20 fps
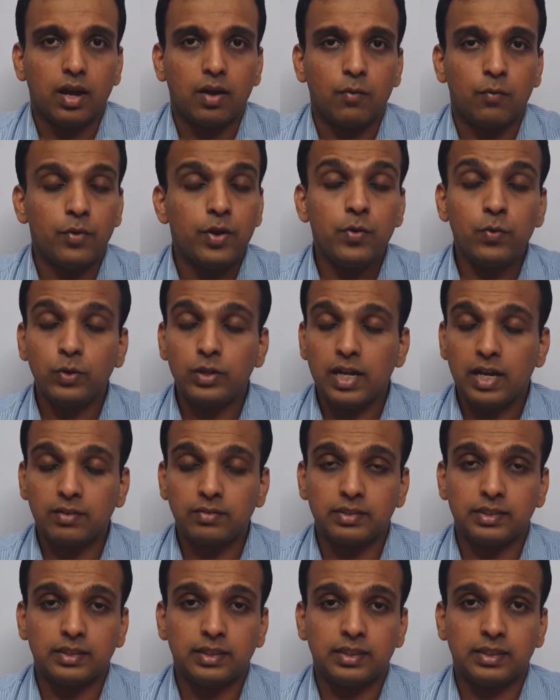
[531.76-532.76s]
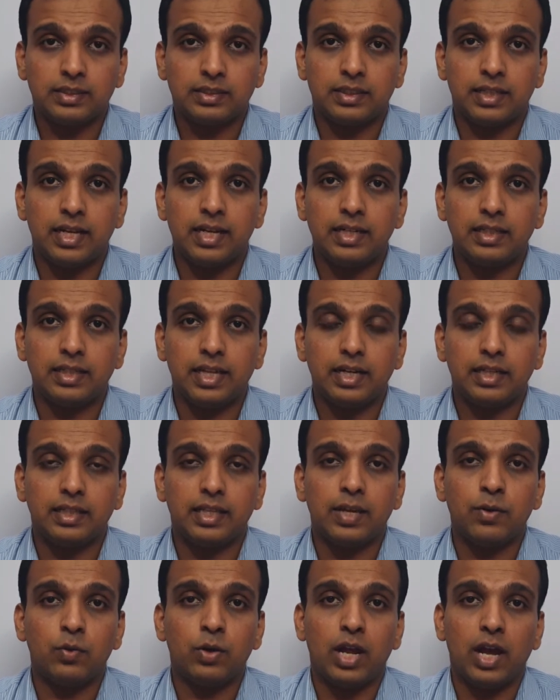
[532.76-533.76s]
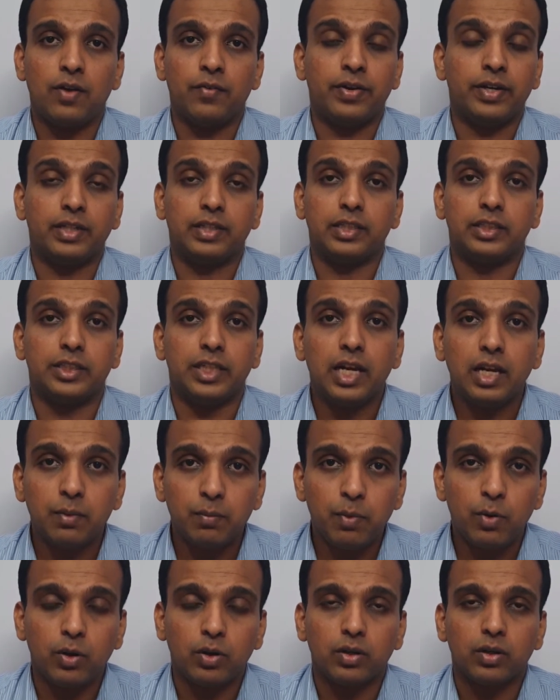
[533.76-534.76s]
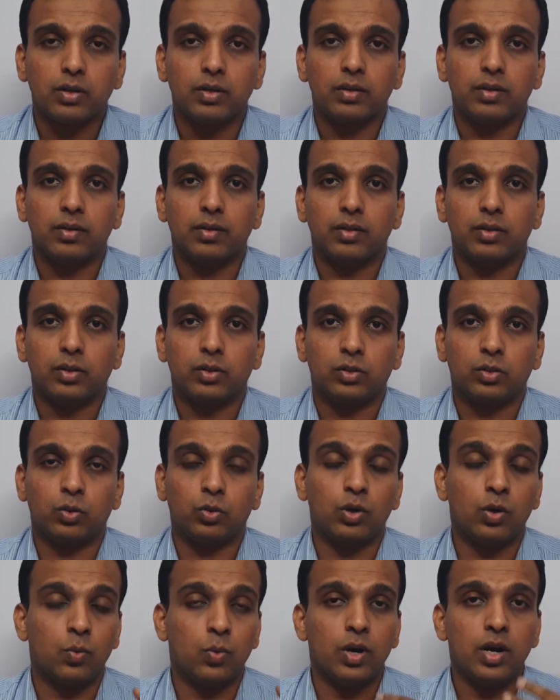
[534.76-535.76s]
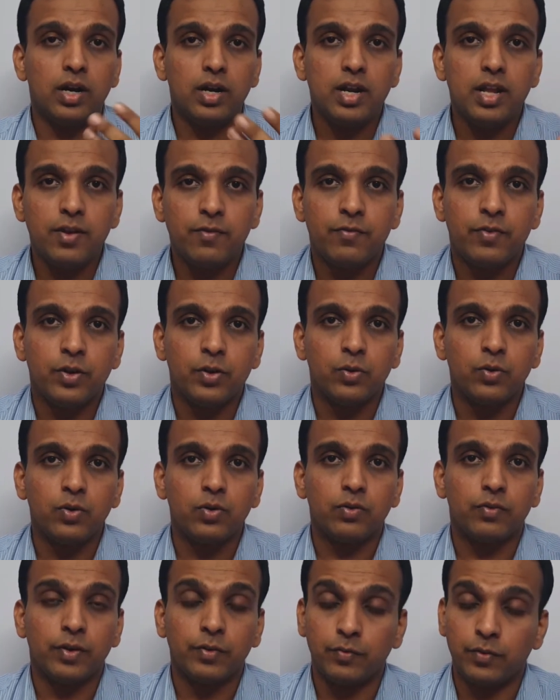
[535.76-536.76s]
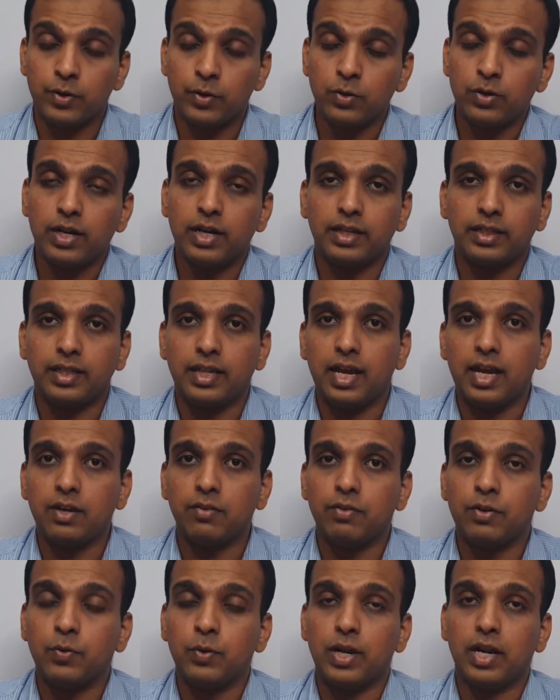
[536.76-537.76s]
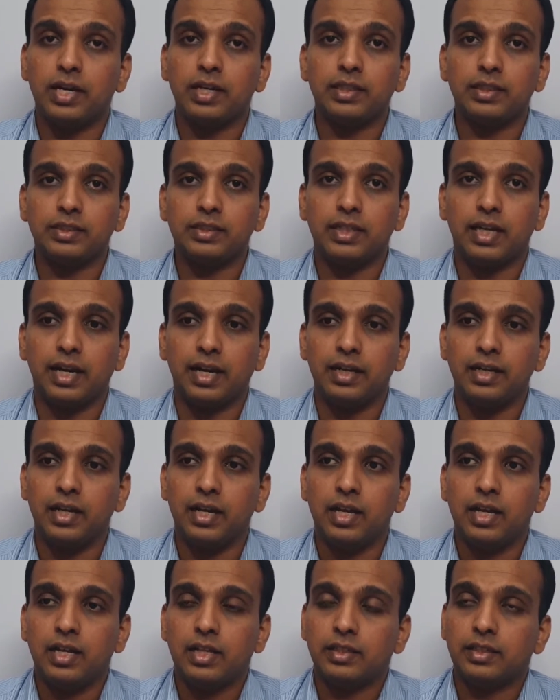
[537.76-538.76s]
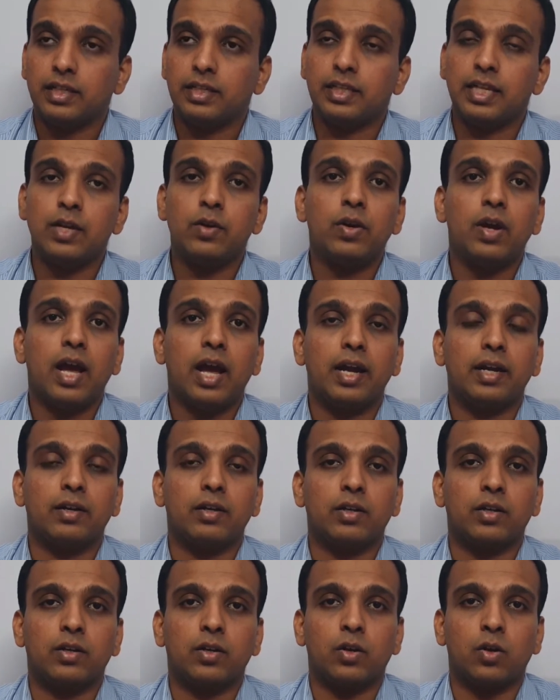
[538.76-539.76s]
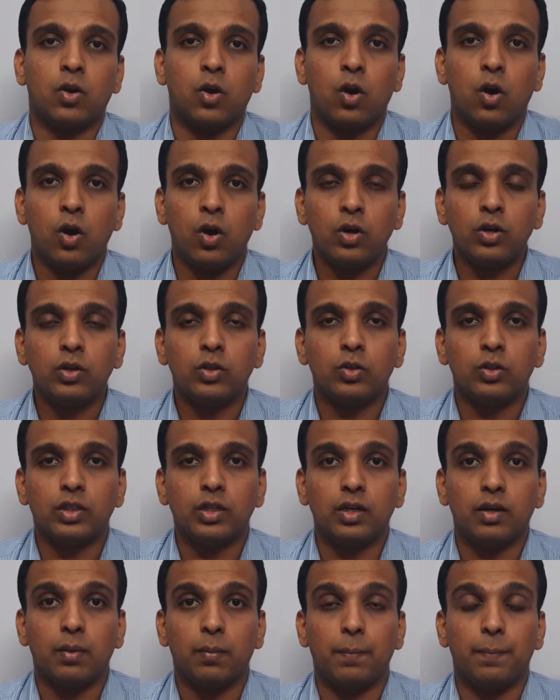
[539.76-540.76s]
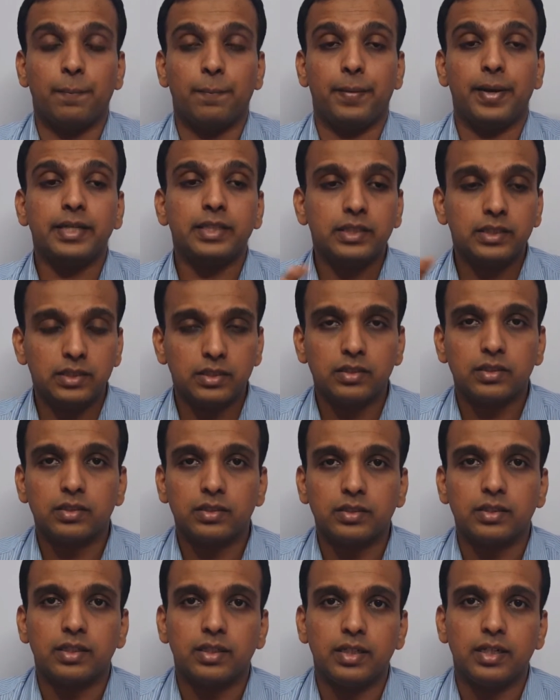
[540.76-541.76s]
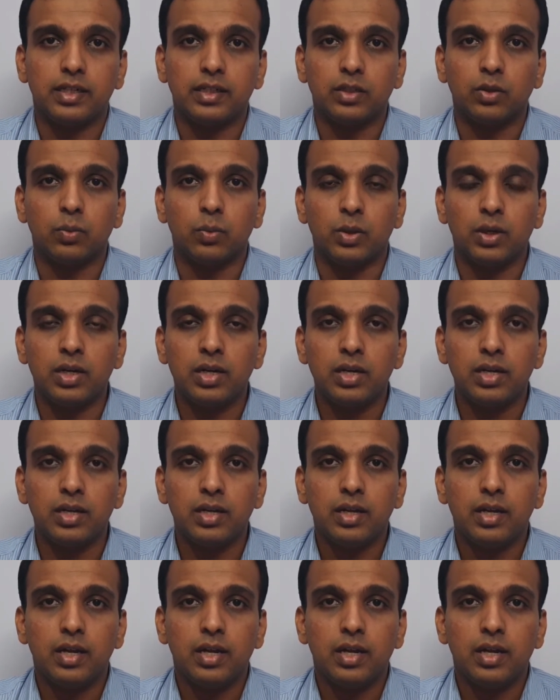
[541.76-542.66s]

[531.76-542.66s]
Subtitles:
we would have said that they would have hit the jackpot. Through a worldly view, if we look at that, we would understand that they had gone to the best city in the world.